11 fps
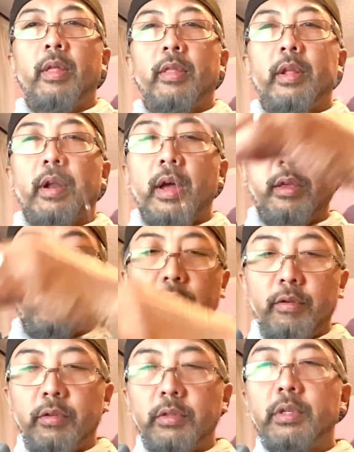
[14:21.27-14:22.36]
that I
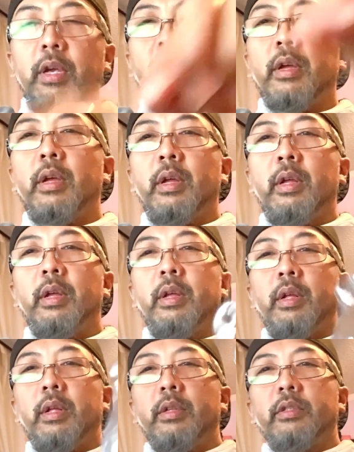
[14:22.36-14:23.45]
use
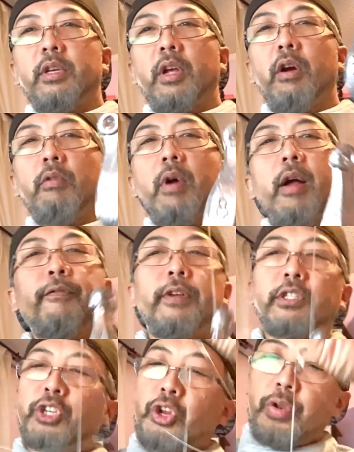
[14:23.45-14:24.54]
to go rock
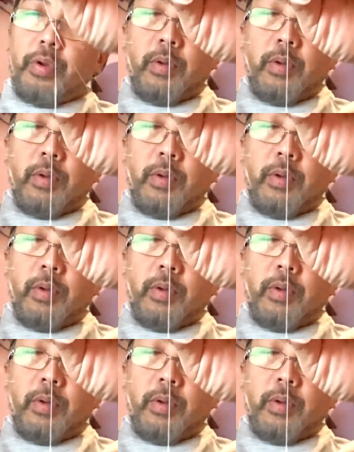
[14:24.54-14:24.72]
fishing.